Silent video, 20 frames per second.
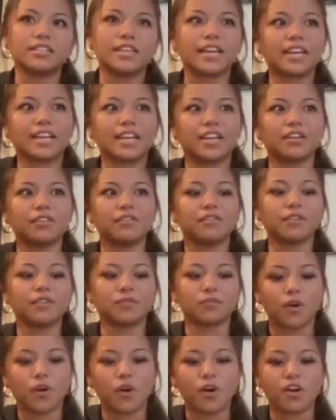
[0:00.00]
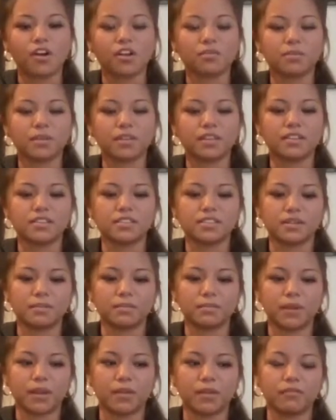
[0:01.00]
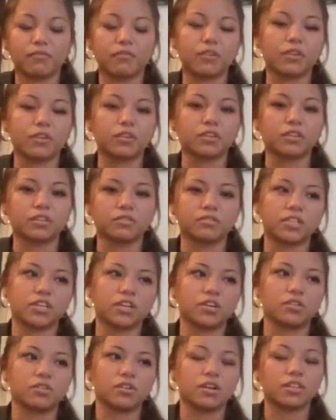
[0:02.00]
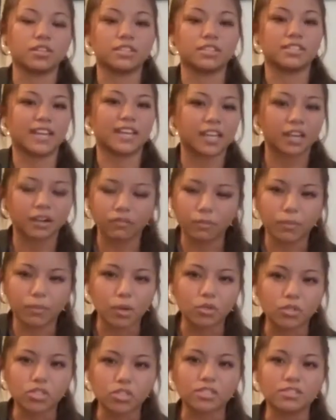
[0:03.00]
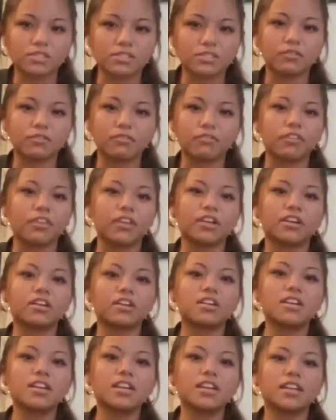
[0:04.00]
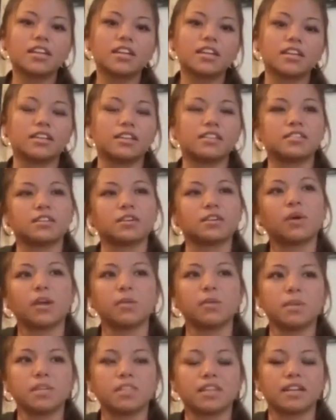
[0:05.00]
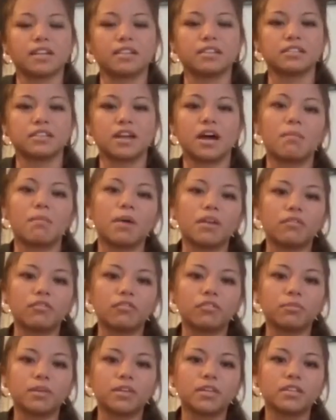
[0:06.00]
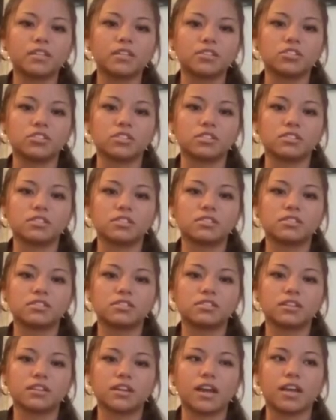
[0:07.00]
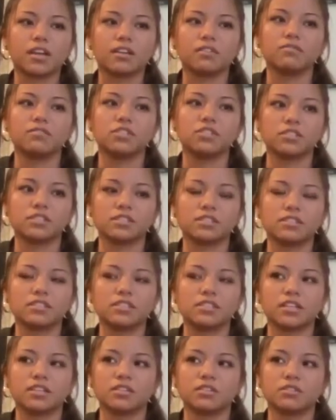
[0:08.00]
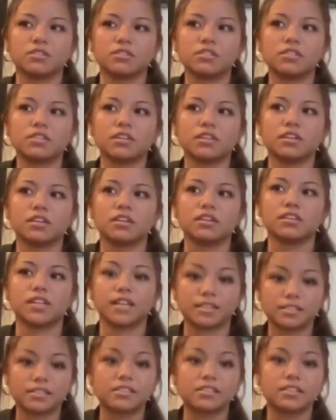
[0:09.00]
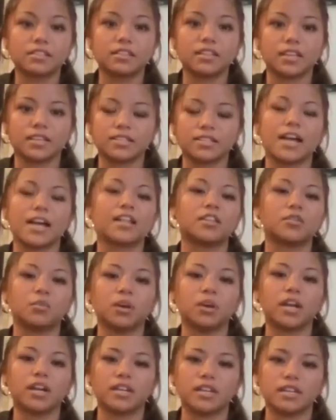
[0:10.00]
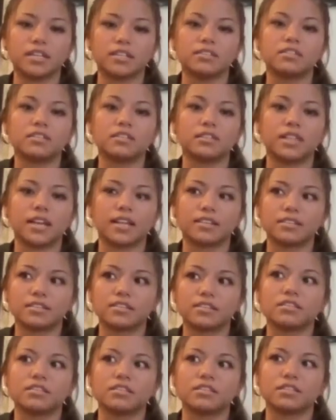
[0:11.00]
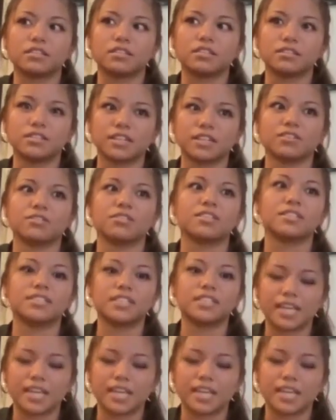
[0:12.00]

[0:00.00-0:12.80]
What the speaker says: negative and wrong because I feel, all these negative emotions of fear. it doesn't quite mean that it's not meant for me. It's just kind of just a signal to that's exactly what I needed to that's the signal to